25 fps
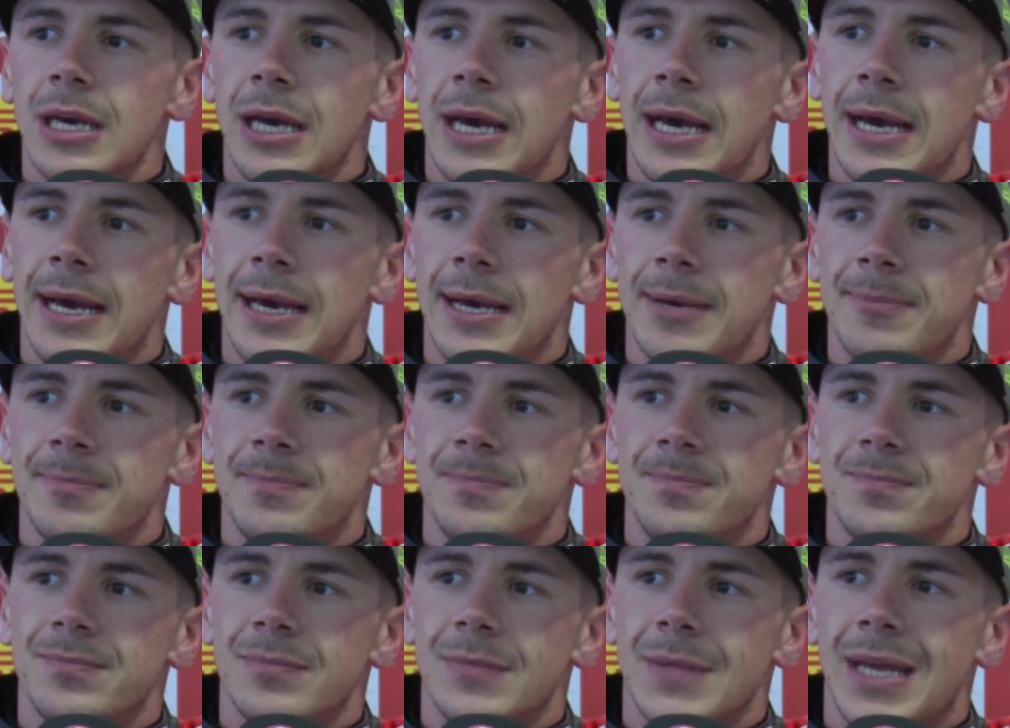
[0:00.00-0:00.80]

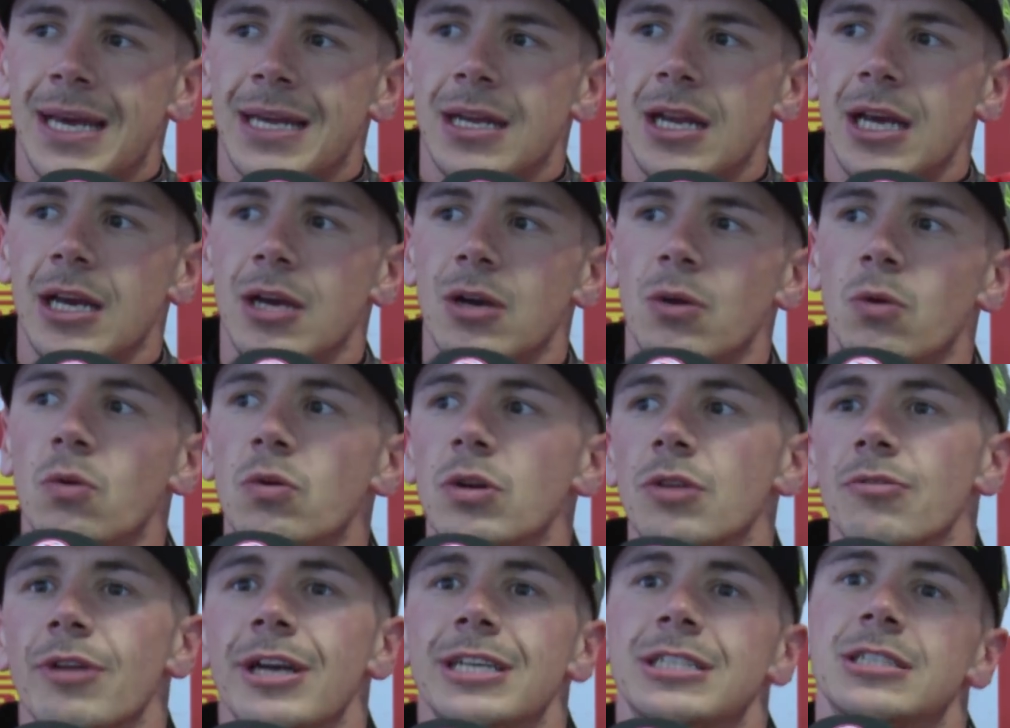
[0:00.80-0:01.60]
And like all
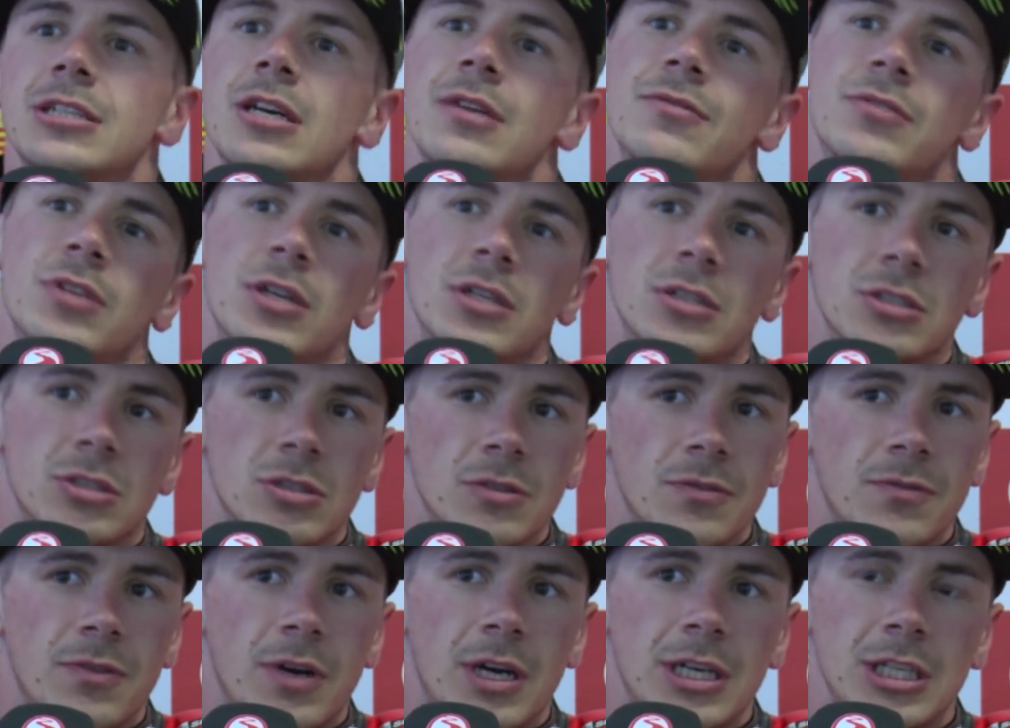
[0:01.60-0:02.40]
the races I've done
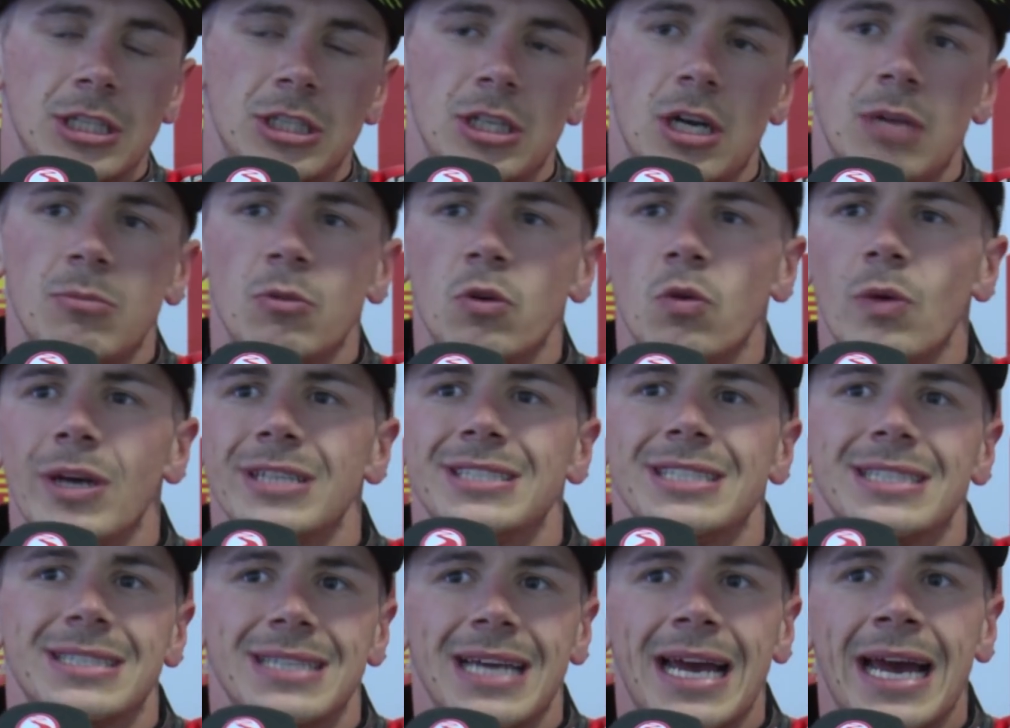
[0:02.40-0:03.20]
so far this year, I'm
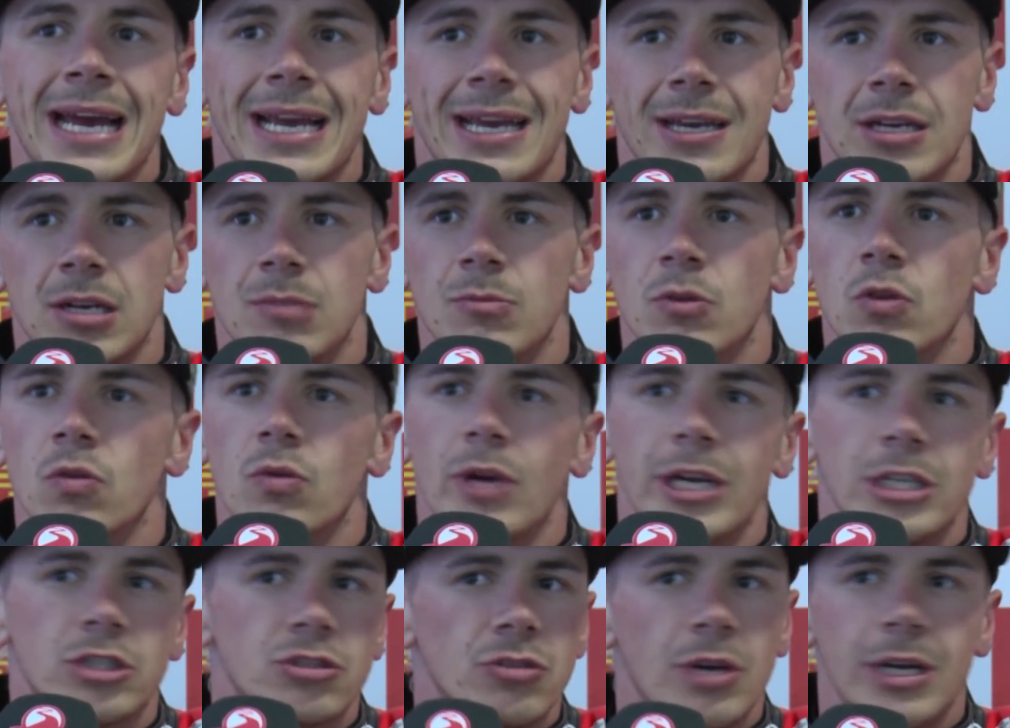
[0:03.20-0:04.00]
always attacking, I'm
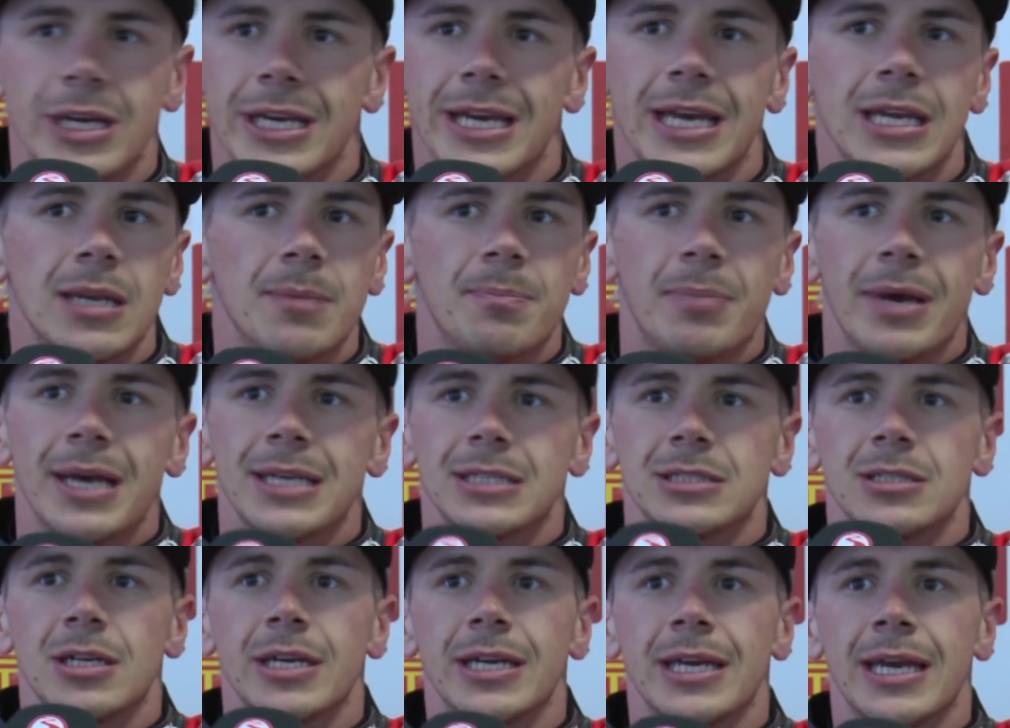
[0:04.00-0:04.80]
always trying to get the
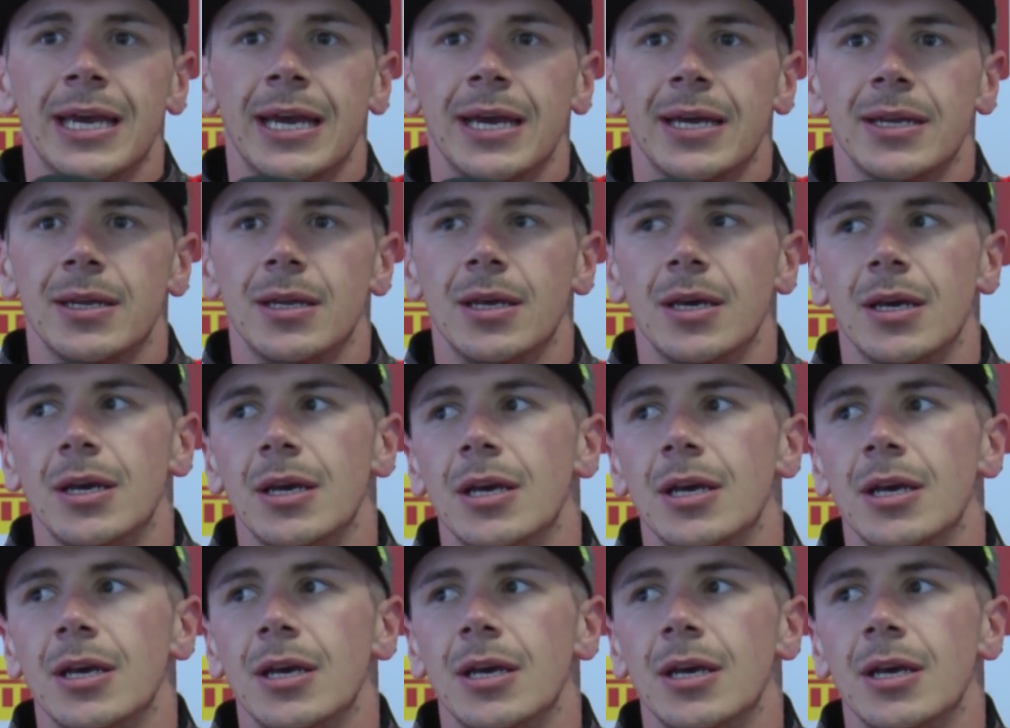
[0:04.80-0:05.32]
best I can.